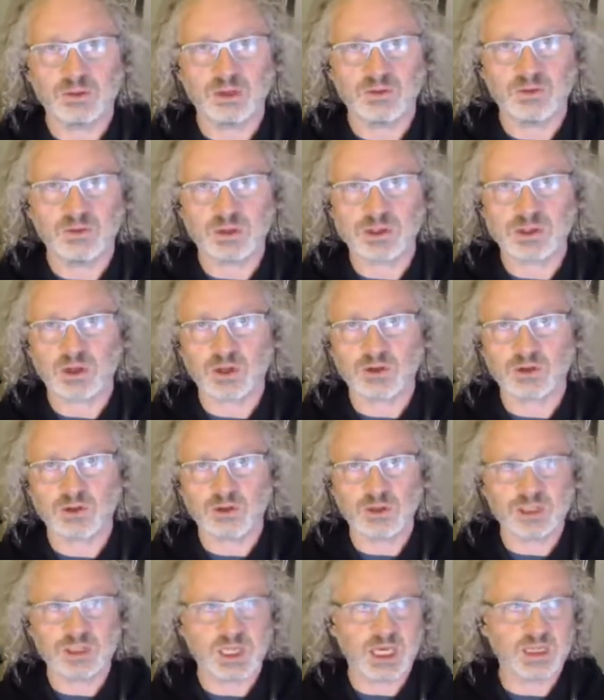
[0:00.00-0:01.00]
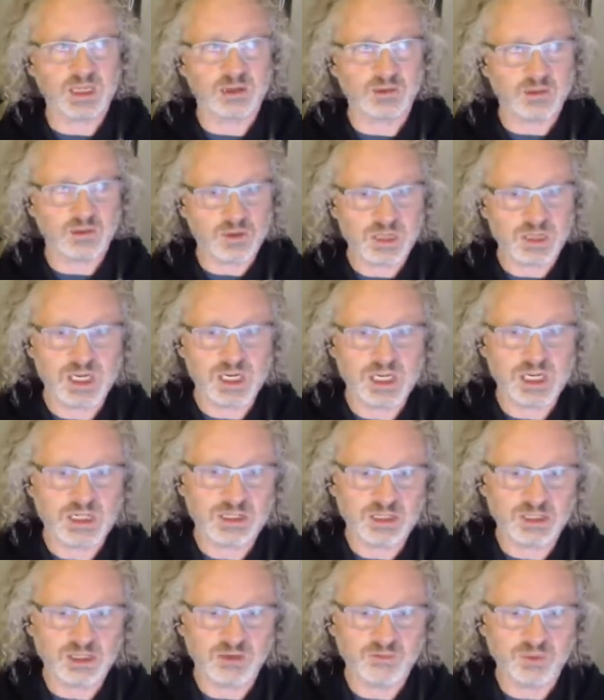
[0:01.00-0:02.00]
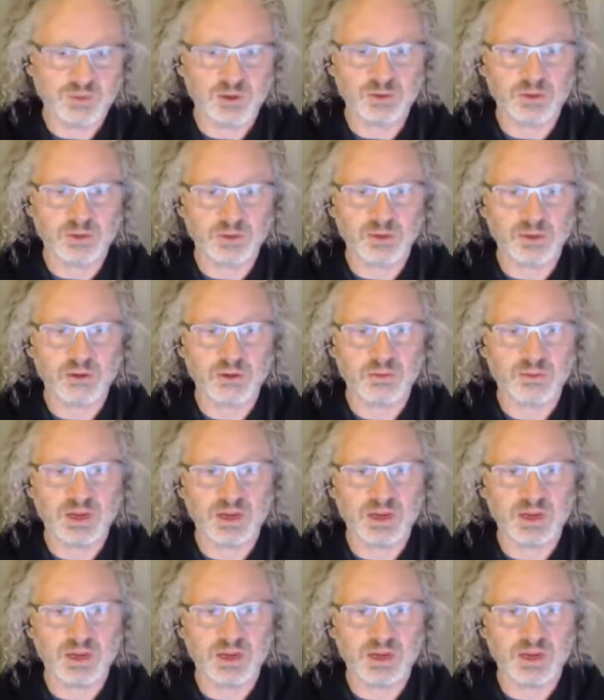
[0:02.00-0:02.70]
Everyone's got their own take, their own needs, and they've built their own